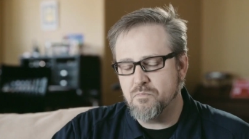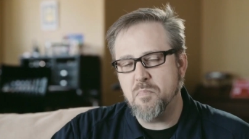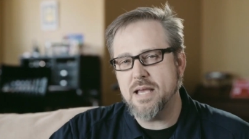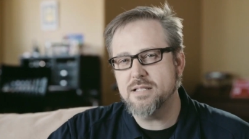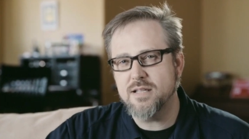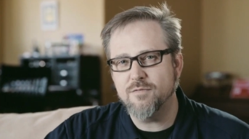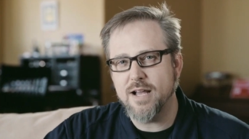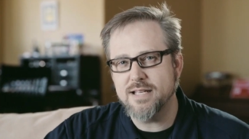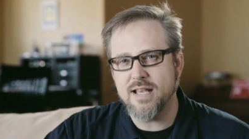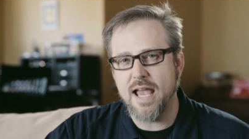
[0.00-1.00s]
Best
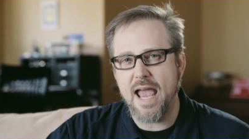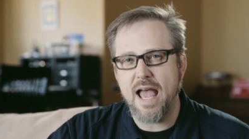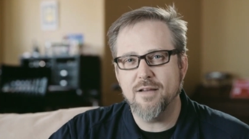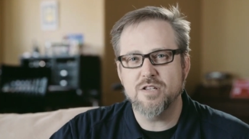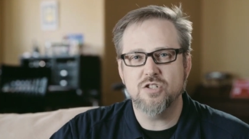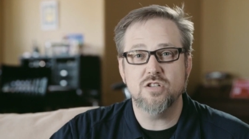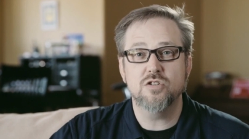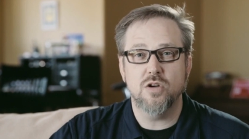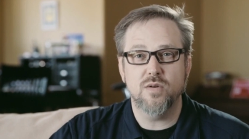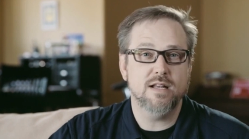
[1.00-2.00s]
advice I have is
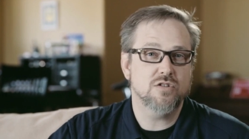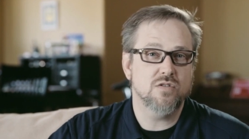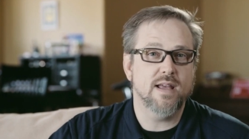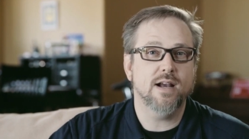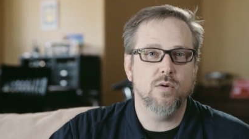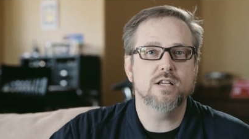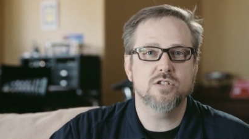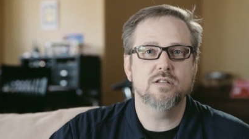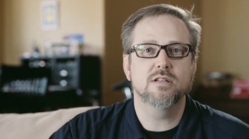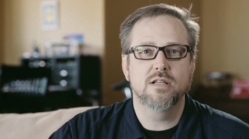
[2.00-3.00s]
just don't answer that question.